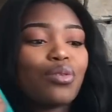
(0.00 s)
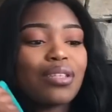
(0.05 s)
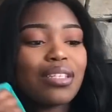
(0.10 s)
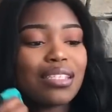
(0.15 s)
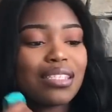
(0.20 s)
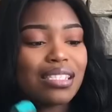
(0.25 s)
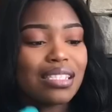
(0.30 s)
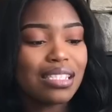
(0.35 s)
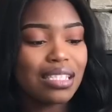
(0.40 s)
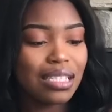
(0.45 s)
on the
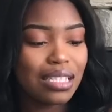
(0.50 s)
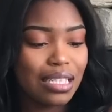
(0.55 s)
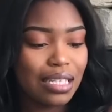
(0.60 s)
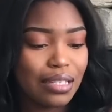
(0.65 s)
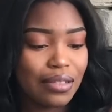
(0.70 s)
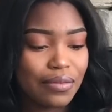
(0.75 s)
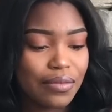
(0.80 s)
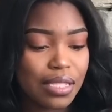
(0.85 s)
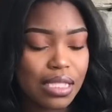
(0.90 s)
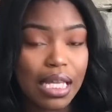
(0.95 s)

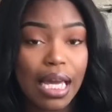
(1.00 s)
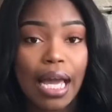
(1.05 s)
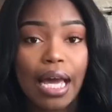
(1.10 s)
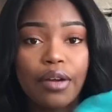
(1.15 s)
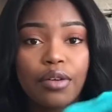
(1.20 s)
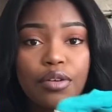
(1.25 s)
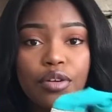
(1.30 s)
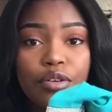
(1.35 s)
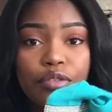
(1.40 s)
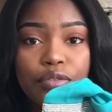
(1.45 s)
sleeves like i
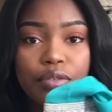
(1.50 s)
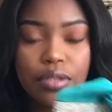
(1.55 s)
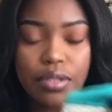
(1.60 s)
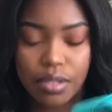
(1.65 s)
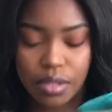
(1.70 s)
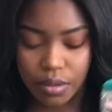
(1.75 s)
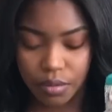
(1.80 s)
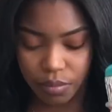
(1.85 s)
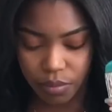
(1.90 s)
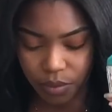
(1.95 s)
don't know
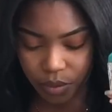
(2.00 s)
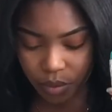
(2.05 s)
if